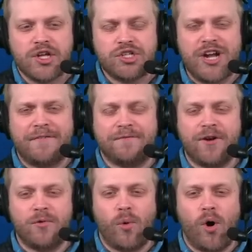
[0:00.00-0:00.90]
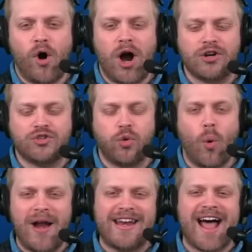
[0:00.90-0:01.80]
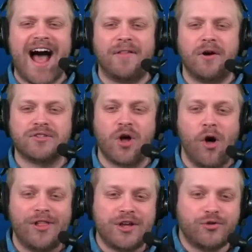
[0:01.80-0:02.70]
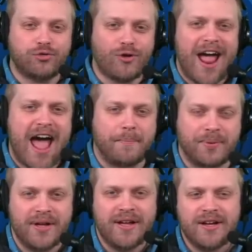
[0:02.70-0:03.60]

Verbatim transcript: Jeffrey Ward, $20. Holy crap!